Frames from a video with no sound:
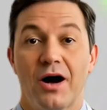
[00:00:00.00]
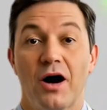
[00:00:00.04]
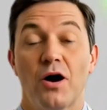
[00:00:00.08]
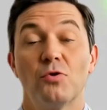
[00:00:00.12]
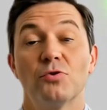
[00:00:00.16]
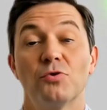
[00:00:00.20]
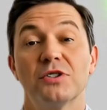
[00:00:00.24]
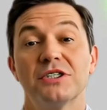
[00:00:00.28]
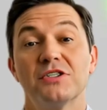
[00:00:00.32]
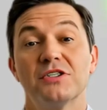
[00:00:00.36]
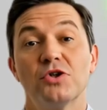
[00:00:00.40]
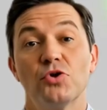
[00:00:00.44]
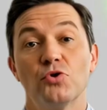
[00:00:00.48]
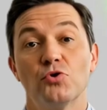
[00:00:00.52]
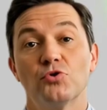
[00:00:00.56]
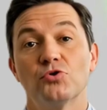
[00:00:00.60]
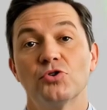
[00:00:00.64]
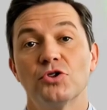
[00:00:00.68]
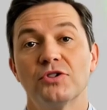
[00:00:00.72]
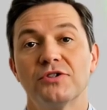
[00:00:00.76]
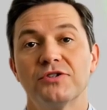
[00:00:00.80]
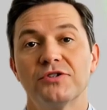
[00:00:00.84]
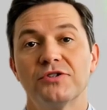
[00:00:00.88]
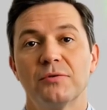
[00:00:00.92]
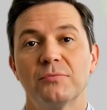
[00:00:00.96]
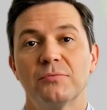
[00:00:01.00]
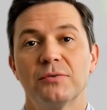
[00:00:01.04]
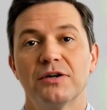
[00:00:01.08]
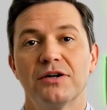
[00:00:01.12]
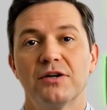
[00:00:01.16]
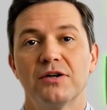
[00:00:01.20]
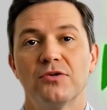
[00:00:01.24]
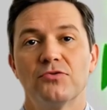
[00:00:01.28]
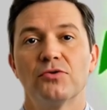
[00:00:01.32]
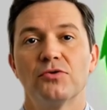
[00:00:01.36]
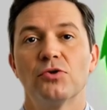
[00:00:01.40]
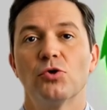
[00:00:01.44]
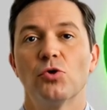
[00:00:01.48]
we'll show exactly
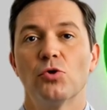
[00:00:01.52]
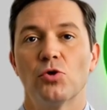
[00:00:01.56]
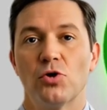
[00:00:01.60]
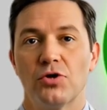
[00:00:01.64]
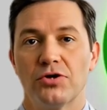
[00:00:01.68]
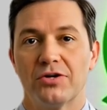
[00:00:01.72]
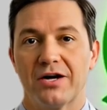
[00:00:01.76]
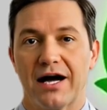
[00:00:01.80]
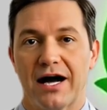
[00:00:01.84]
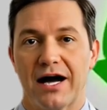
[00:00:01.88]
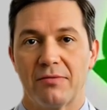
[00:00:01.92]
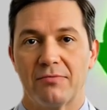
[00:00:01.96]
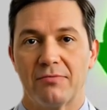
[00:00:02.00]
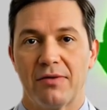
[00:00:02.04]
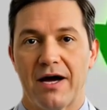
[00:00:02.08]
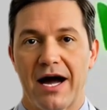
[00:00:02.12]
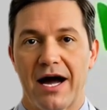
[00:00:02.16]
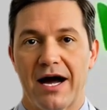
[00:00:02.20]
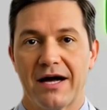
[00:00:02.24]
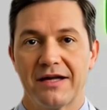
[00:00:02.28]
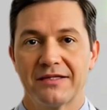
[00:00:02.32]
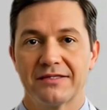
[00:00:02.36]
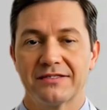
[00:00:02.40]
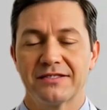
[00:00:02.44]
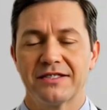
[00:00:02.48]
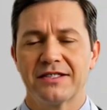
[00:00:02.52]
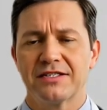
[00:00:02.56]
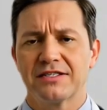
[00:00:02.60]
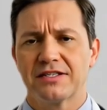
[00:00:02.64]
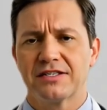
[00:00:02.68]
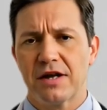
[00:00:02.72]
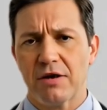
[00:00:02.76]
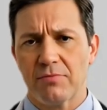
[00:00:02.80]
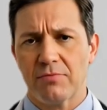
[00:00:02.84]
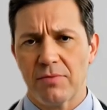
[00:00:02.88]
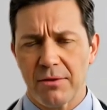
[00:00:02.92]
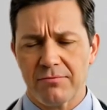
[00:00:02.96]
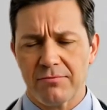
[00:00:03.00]
how to do squats and lunges
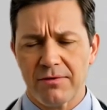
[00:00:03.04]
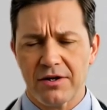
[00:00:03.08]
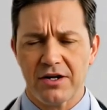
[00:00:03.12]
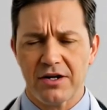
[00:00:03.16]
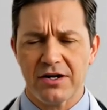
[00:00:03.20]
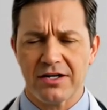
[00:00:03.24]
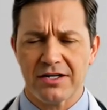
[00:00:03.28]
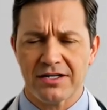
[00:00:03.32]
safely,